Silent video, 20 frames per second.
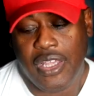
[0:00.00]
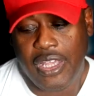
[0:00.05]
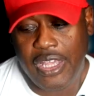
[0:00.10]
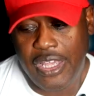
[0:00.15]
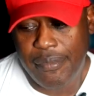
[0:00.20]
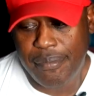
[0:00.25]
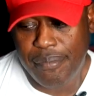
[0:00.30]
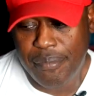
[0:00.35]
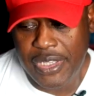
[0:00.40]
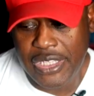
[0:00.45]

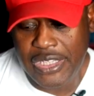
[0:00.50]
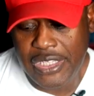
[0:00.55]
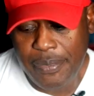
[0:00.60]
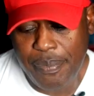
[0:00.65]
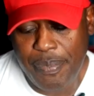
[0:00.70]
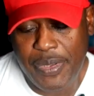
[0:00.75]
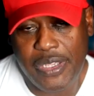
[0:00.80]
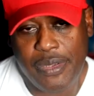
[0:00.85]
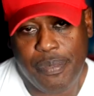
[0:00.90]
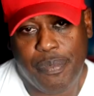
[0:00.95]
And many
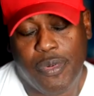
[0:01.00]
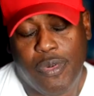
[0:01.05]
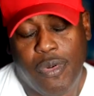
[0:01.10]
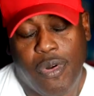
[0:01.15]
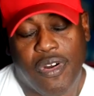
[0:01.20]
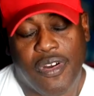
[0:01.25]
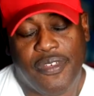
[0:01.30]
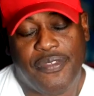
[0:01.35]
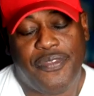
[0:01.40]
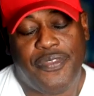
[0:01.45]
people
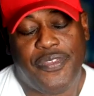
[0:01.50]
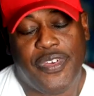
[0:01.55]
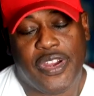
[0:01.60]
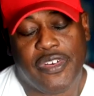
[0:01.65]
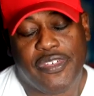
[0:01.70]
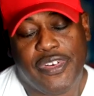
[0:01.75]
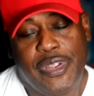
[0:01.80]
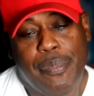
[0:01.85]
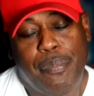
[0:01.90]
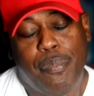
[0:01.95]
are
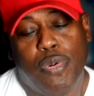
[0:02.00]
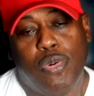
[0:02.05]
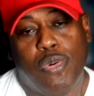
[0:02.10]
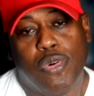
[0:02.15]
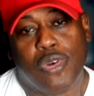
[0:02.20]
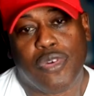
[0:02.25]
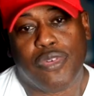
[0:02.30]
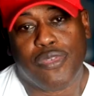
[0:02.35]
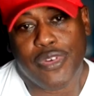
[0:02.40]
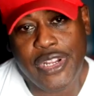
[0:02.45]
very
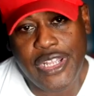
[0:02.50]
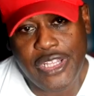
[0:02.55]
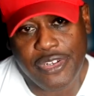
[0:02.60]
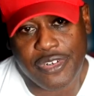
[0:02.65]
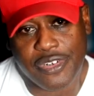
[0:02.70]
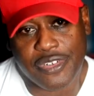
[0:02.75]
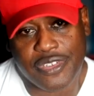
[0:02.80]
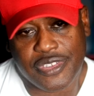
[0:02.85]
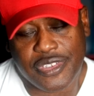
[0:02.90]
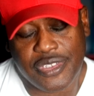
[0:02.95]
poor
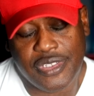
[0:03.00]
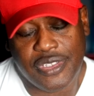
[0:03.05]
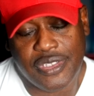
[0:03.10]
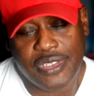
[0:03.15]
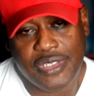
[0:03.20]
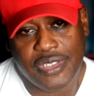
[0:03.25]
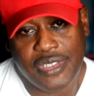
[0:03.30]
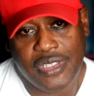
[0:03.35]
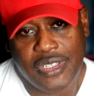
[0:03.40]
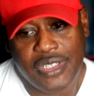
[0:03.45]
readers.
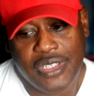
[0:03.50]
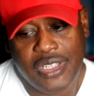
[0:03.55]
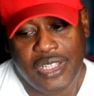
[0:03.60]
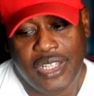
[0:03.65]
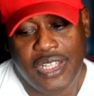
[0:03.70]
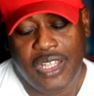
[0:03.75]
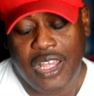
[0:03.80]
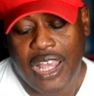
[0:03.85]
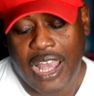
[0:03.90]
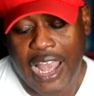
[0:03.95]

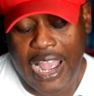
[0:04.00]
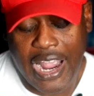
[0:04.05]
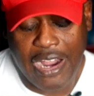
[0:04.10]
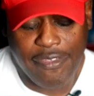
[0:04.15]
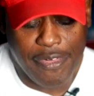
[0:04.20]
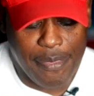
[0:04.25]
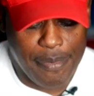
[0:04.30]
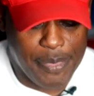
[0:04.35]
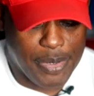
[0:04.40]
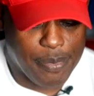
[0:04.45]
I
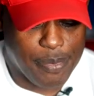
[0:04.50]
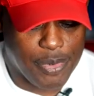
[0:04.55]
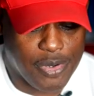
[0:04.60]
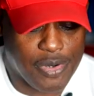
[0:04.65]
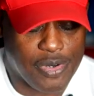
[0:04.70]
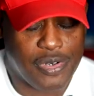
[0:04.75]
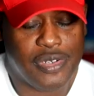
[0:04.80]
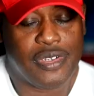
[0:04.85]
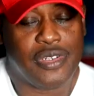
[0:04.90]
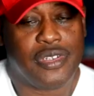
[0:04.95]

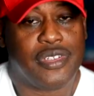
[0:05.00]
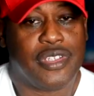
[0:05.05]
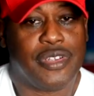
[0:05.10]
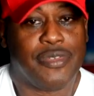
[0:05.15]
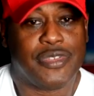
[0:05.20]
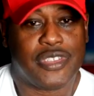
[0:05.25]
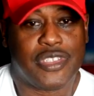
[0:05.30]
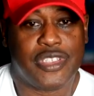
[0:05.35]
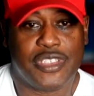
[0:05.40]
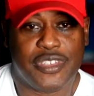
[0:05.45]
remember there
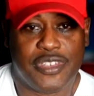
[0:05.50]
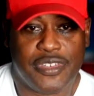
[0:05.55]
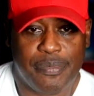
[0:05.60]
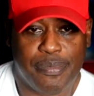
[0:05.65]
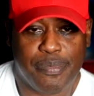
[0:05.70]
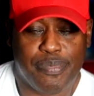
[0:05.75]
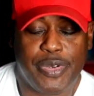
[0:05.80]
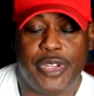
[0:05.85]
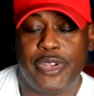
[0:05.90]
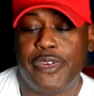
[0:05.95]
was this
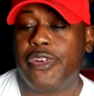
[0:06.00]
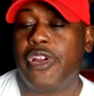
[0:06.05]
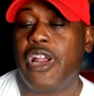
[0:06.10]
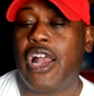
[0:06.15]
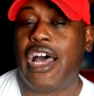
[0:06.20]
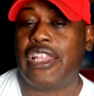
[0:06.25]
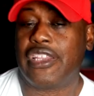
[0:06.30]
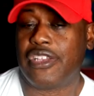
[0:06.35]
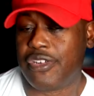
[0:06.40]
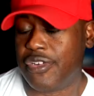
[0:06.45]

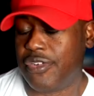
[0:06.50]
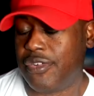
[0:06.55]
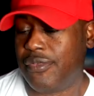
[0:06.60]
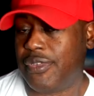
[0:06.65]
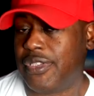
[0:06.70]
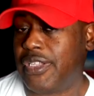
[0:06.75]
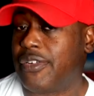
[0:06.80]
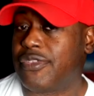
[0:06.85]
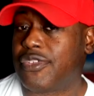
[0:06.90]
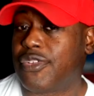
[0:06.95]
periodical
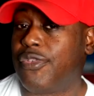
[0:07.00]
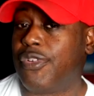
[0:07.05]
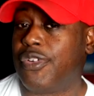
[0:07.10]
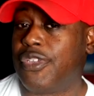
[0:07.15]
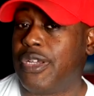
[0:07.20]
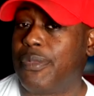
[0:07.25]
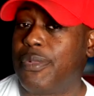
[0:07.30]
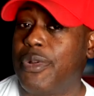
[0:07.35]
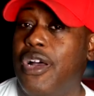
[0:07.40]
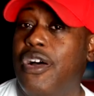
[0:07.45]
when I was
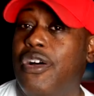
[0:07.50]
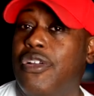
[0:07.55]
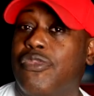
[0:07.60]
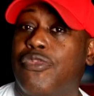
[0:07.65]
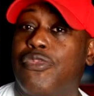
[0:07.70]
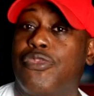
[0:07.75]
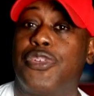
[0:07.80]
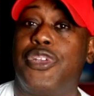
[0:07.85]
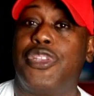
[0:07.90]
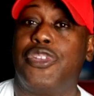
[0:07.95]
growing up
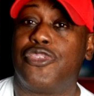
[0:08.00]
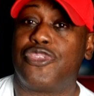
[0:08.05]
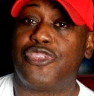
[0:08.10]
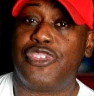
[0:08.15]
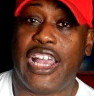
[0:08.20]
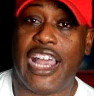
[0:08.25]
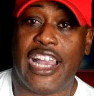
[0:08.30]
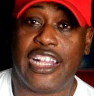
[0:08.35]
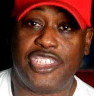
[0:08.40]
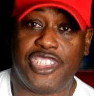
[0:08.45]
called Reader's
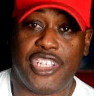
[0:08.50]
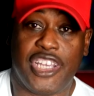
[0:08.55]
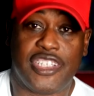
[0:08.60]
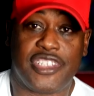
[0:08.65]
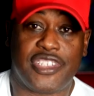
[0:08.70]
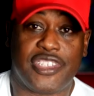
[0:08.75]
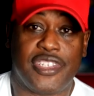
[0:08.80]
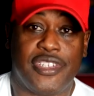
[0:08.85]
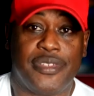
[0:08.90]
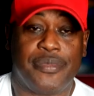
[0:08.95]

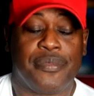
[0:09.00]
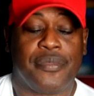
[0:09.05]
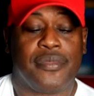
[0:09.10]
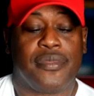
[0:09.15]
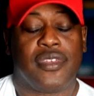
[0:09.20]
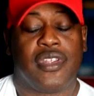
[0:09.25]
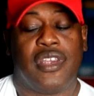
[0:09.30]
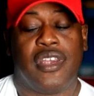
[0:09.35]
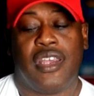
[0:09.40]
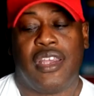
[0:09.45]
Digest.
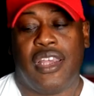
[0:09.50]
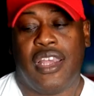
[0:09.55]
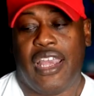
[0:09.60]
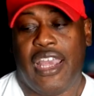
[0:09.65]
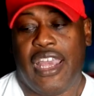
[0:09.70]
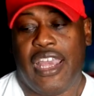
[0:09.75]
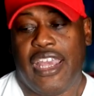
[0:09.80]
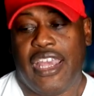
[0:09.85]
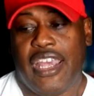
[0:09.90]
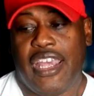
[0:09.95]

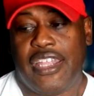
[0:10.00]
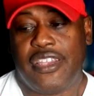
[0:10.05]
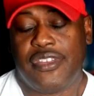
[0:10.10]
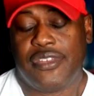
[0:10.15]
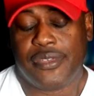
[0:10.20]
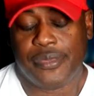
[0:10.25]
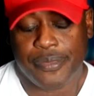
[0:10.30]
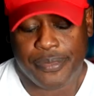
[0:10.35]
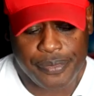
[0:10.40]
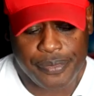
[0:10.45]
And